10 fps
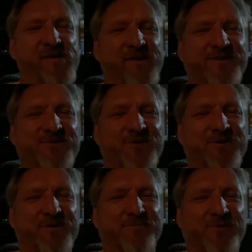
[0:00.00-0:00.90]

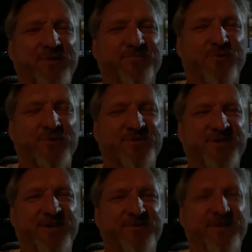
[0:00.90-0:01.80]
So we're looking forward to
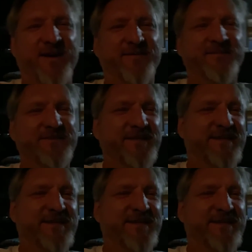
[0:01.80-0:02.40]
seeing you then.